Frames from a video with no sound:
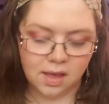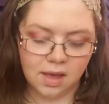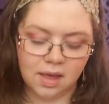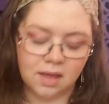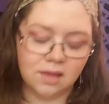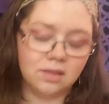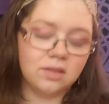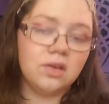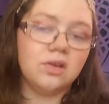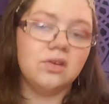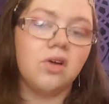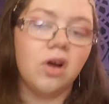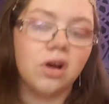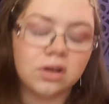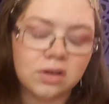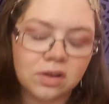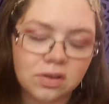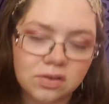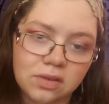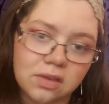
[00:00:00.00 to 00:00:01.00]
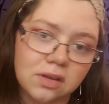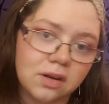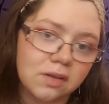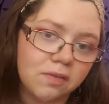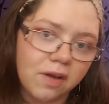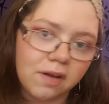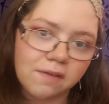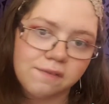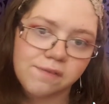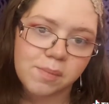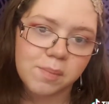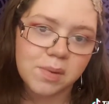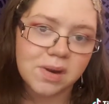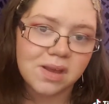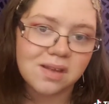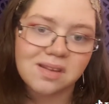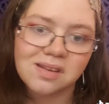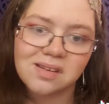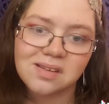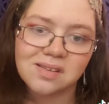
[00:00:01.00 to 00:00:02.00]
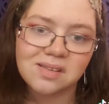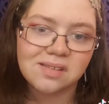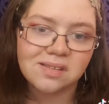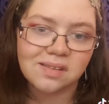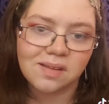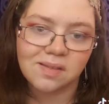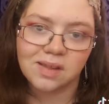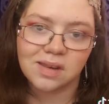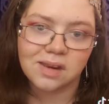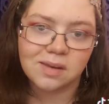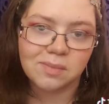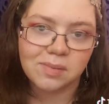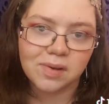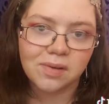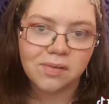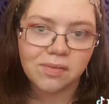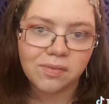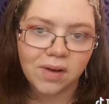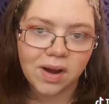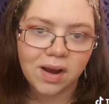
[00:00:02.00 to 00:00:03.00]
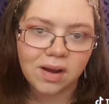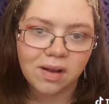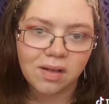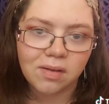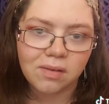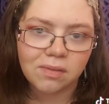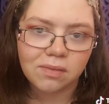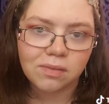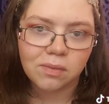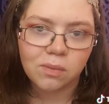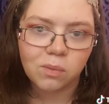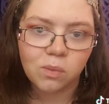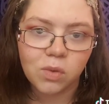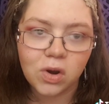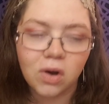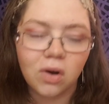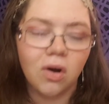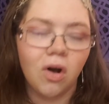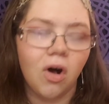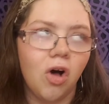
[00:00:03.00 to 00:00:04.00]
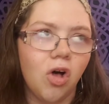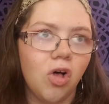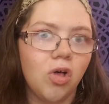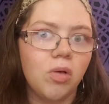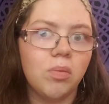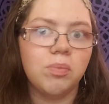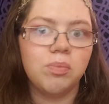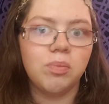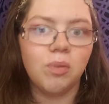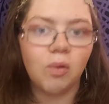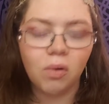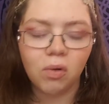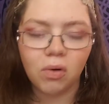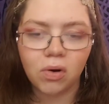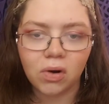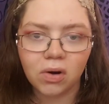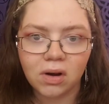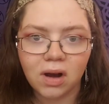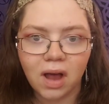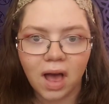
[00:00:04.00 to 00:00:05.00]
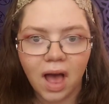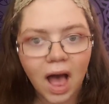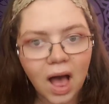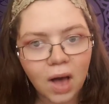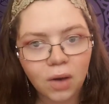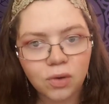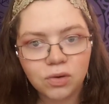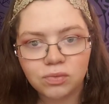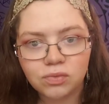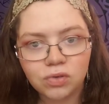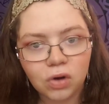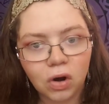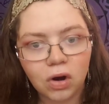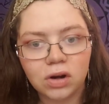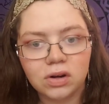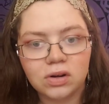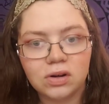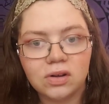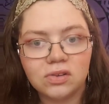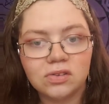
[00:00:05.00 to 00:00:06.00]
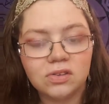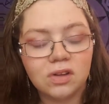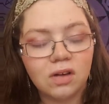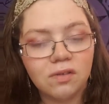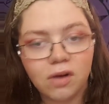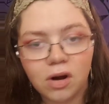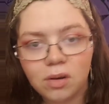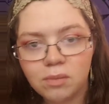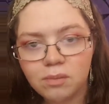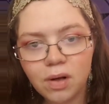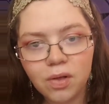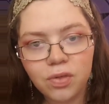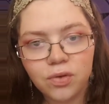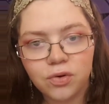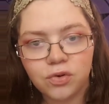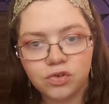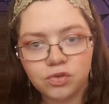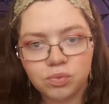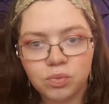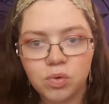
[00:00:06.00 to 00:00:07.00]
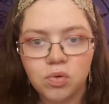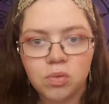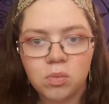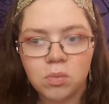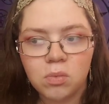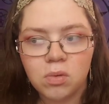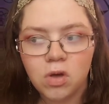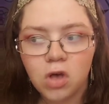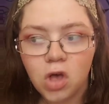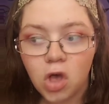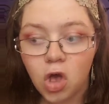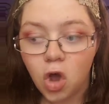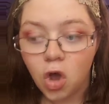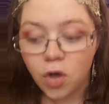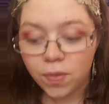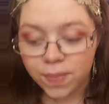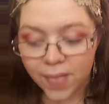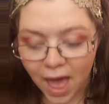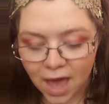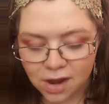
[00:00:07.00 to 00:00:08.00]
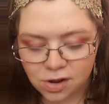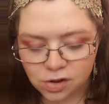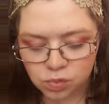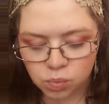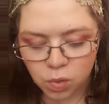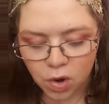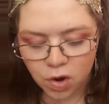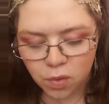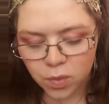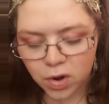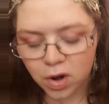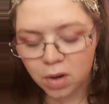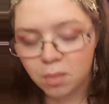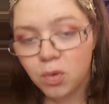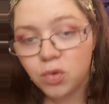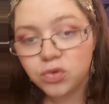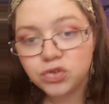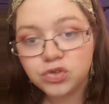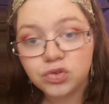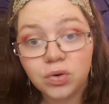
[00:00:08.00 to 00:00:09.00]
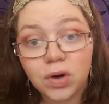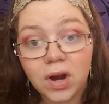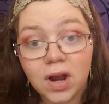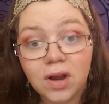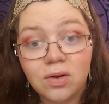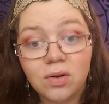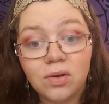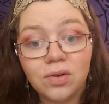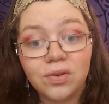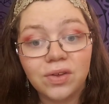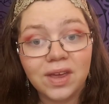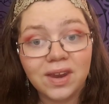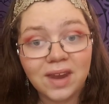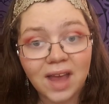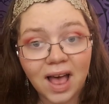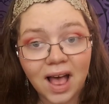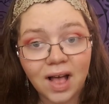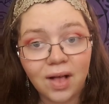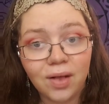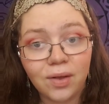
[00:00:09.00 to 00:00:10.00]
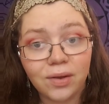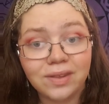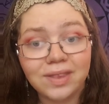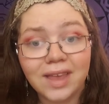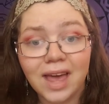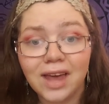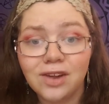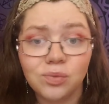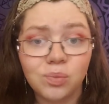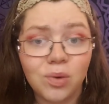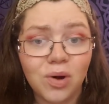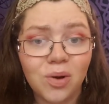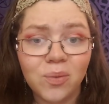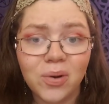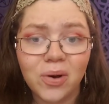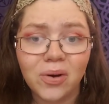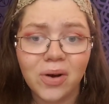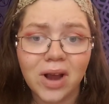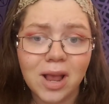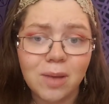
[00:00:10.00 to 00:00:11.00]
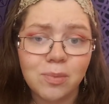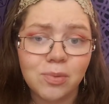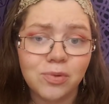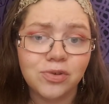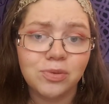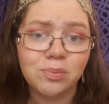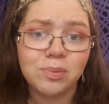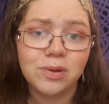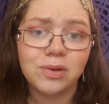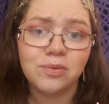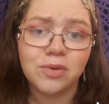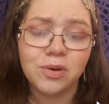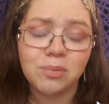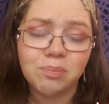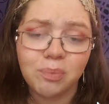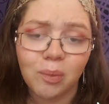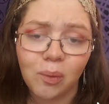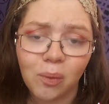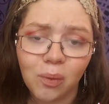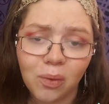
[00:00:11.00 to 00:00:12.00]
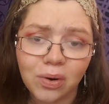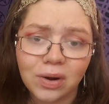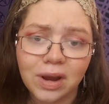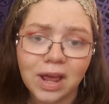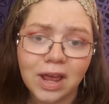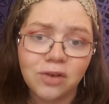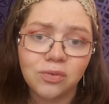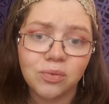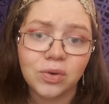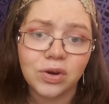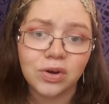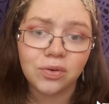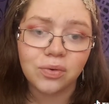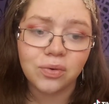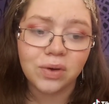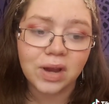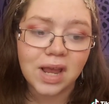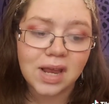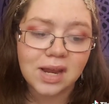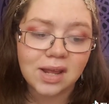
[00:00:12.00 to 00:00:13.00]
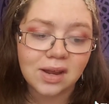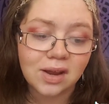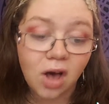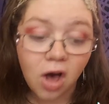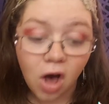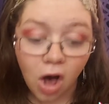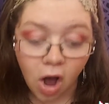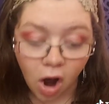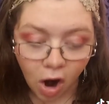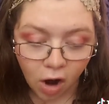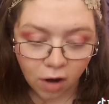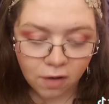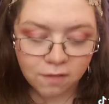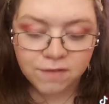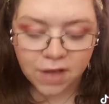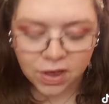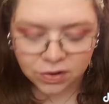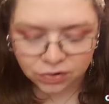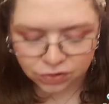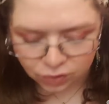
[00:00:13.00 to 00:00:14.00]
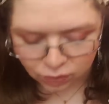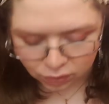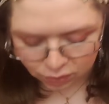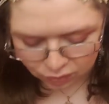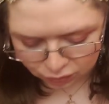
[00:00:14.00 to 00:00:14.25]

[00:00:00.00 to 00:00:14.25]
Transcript: And the darkness the divine feminine isn't something to be afraid of. We are all born out of darkness of our mother's womb. That is where we are most cradled and held. That is where we are able to be reborn and recreated. Our vessel